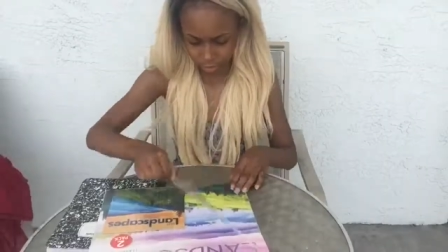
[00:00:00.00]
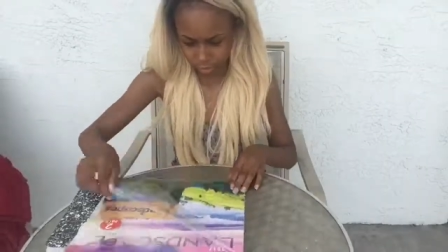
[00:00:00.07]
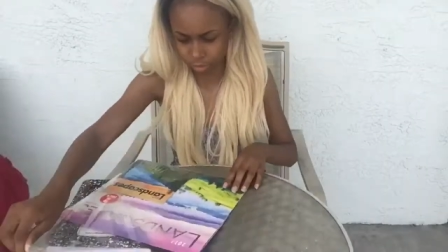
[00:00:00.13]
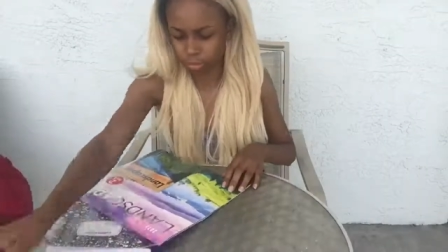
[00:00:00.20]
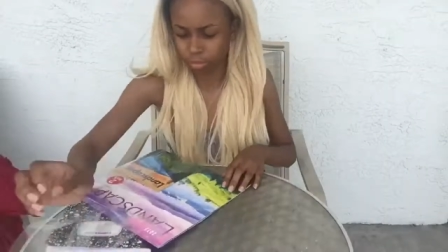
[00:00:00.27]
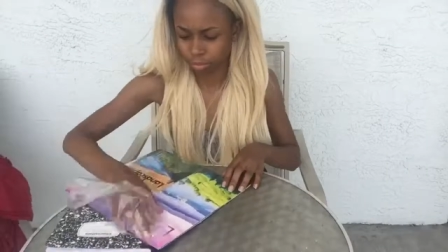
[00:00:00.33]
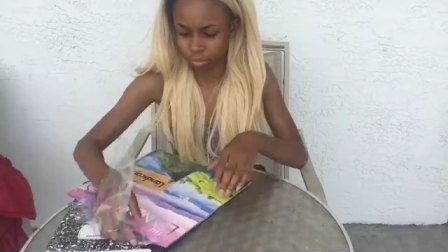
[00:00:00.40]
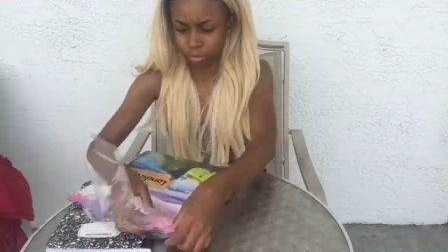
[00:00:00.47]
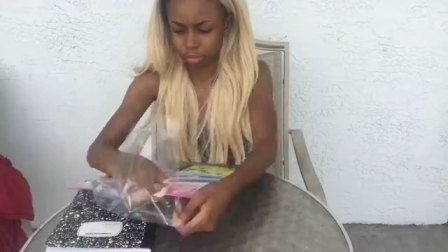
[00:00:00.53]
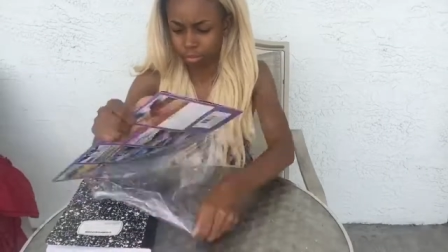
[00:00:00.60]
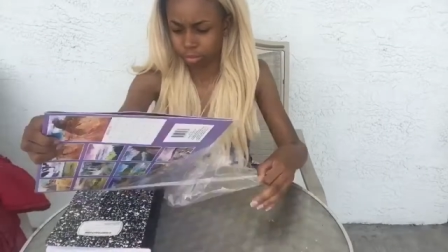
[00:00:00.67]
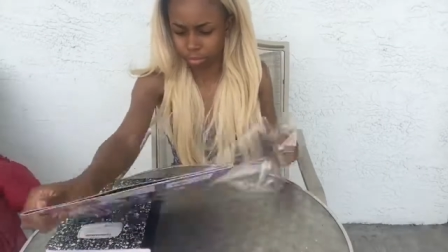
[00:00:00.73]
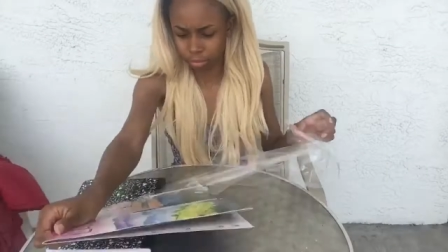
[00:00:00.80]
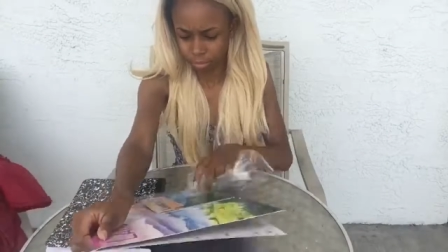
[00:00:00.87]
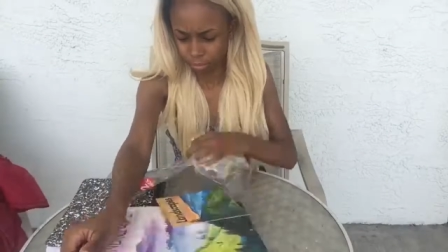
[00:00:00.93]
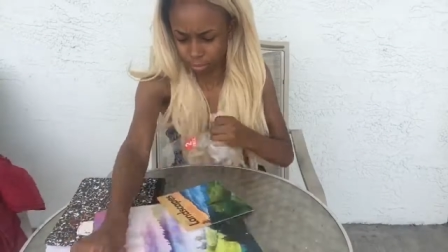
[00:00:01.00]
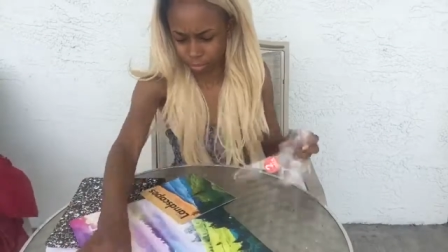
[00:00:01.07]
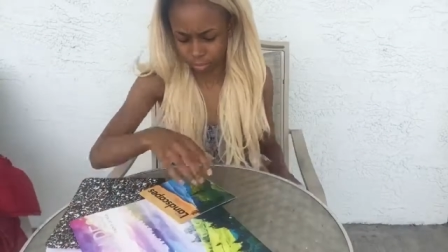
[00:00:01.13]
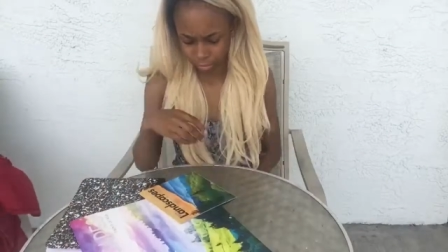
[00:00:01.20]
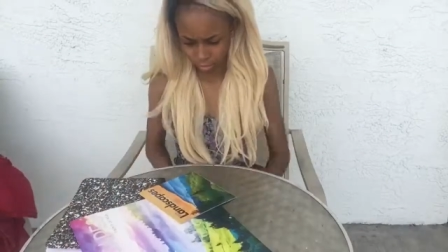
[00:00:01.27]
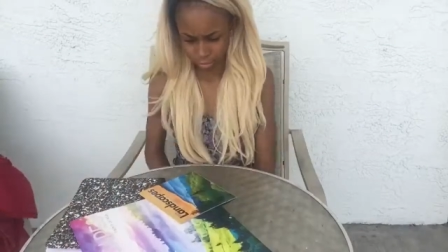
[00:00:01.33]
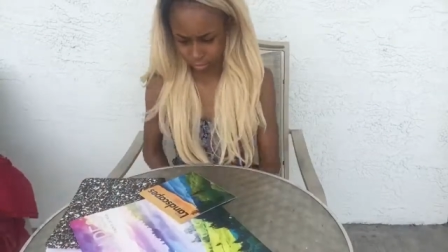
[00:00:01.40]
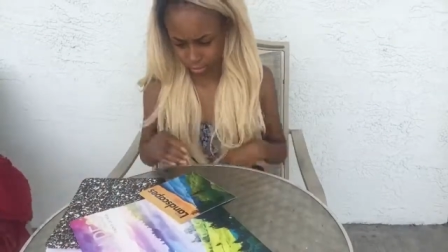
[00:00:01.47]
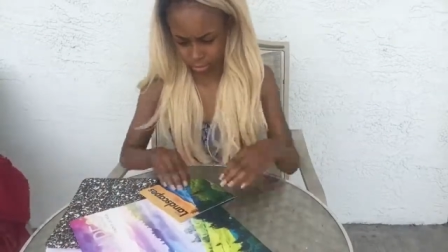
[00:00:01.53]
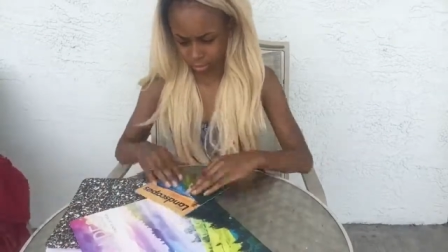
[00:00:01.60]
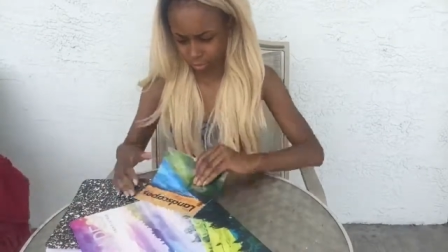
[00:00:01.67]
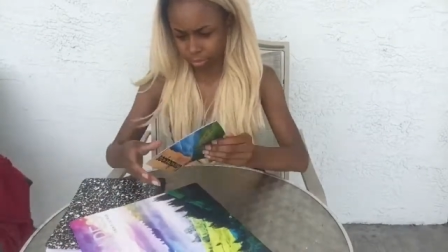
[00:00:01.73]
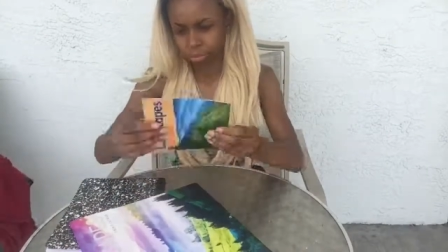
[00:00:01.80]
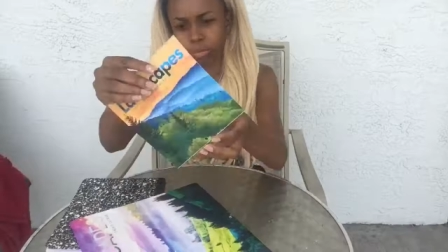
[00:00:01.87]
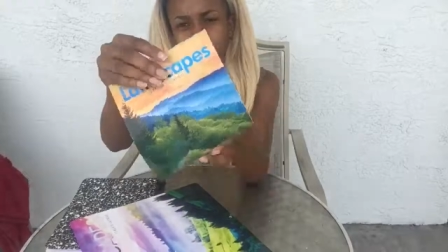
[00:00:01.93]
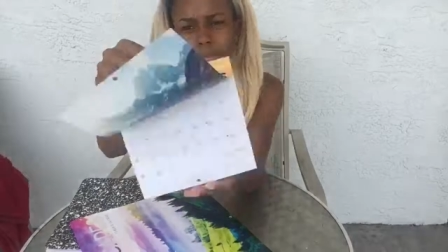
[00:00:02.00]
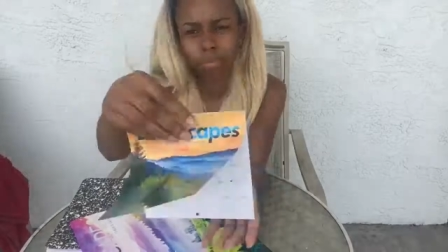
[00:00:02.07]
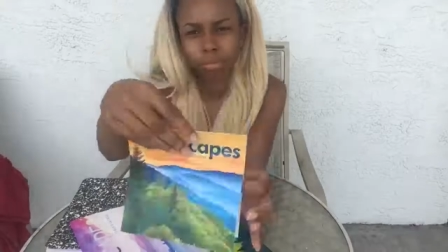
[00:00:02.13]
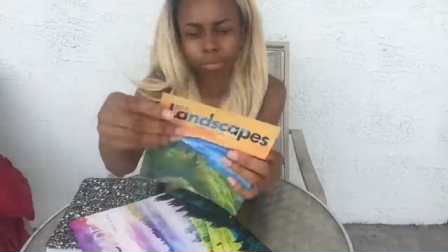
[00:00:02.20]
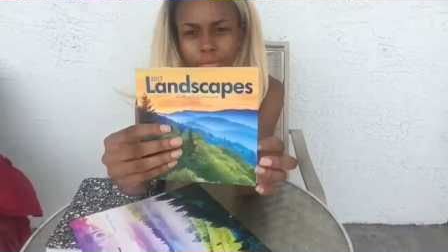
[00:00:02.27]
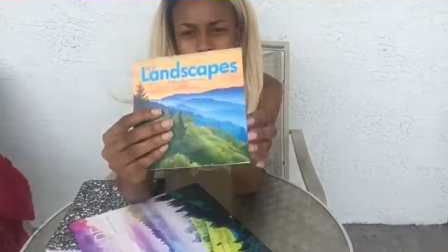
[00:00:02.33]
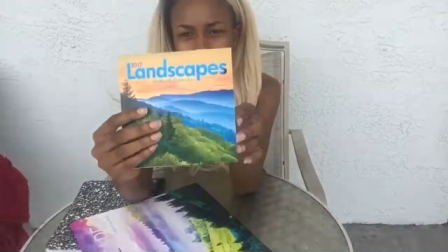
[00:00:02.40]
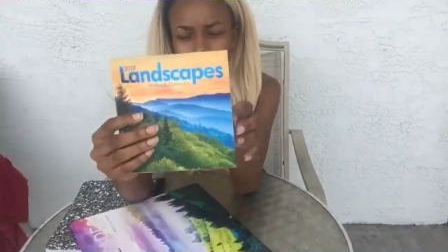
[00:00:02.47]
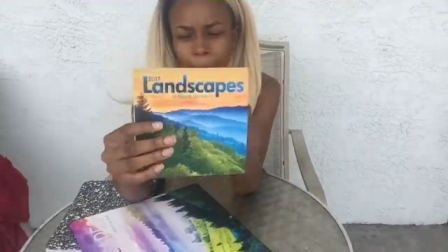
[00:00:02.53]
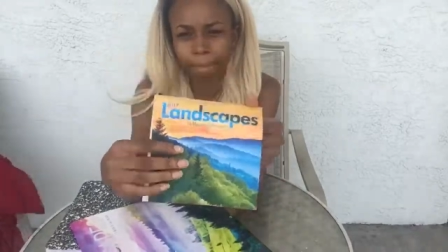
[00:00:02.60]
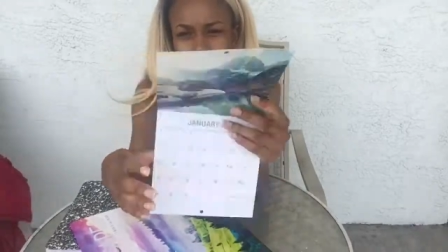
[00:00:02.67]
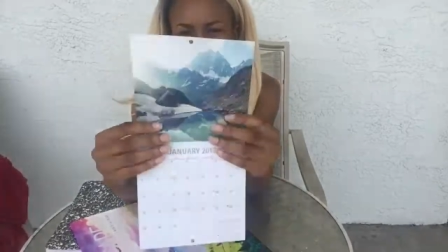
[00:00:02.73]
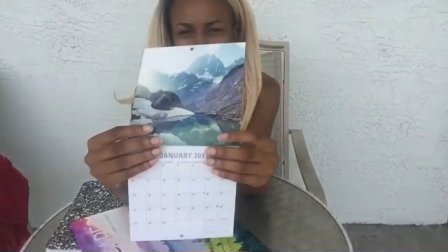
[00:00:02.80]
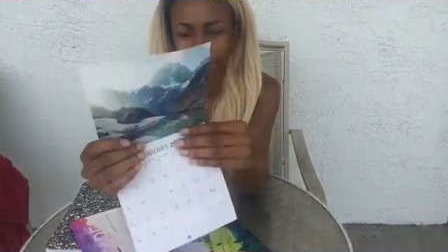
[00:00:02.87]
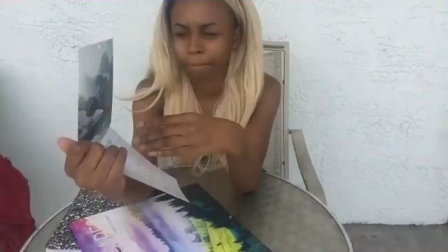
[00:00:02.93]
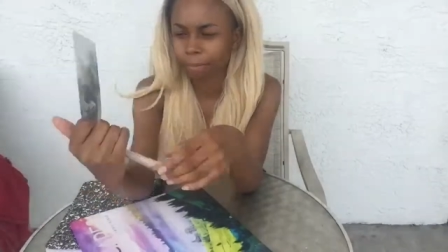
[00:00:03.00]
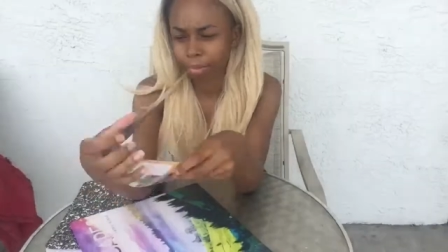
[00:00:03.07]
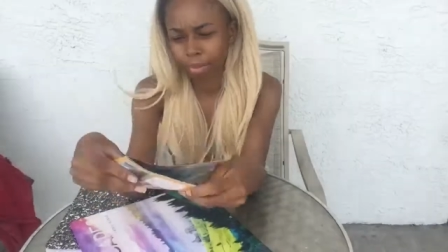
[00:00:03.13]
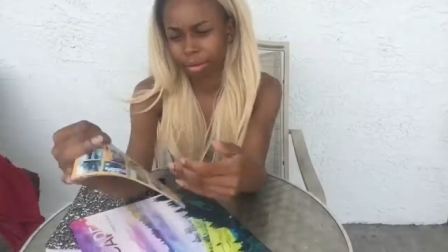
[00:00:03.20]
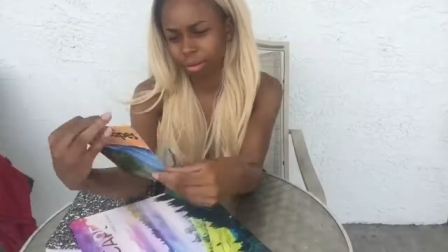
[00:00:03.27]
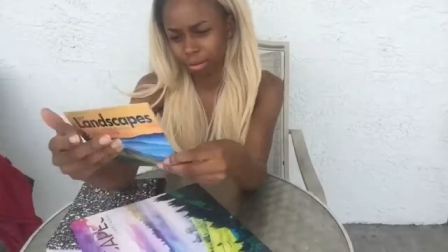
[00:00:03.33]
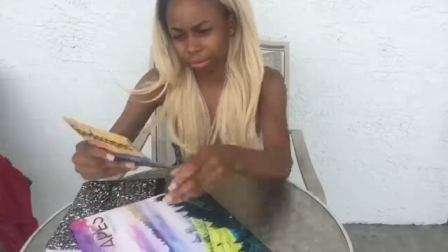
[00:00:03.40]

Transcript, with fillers: we're gonna have to find images. I found my